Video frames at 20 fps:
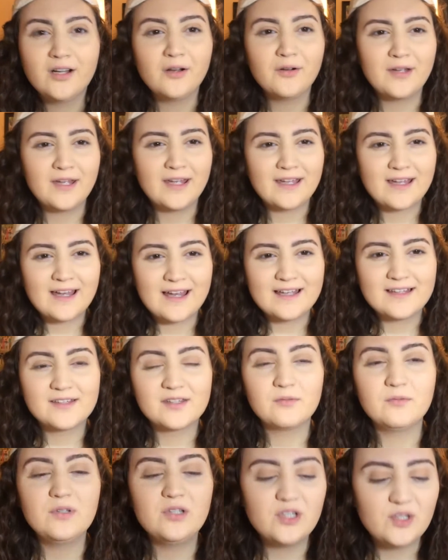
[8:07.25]
Okay guys,
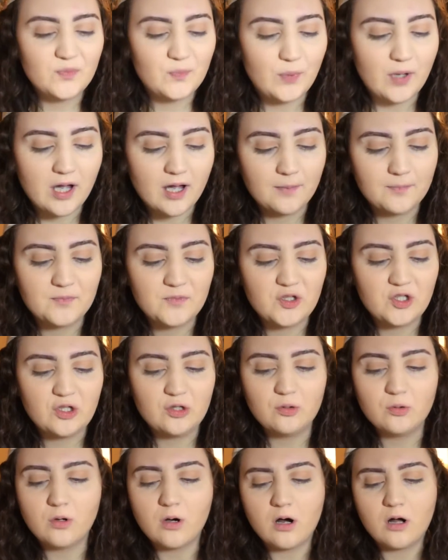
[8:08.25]
so we just popped
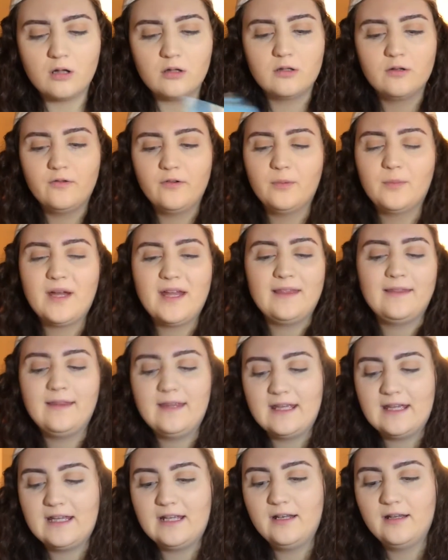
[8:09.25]
Chew all over my
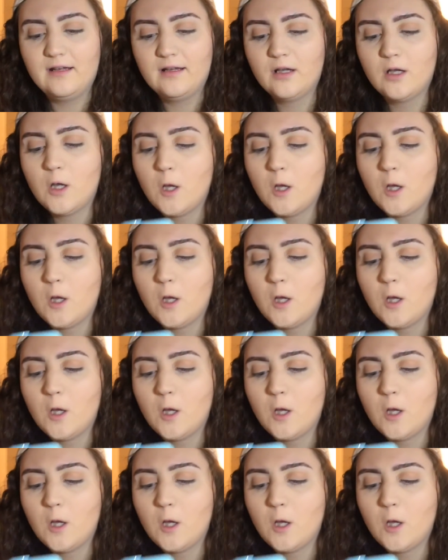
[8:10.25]
lid,